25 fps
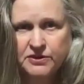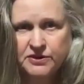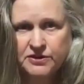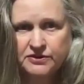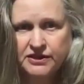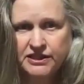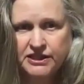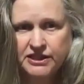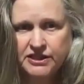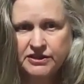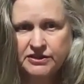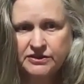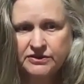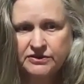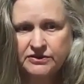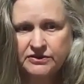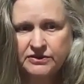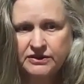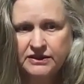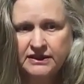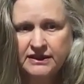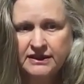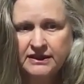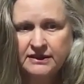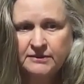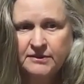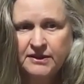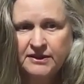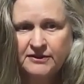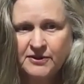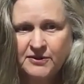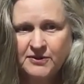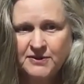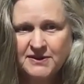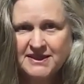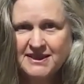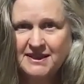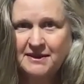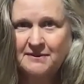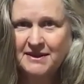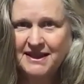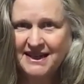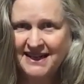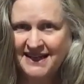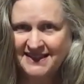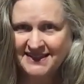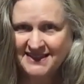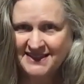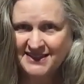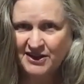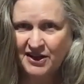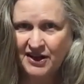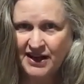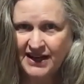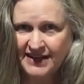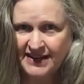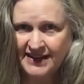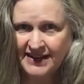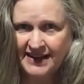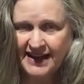traditional. But if you want something outside of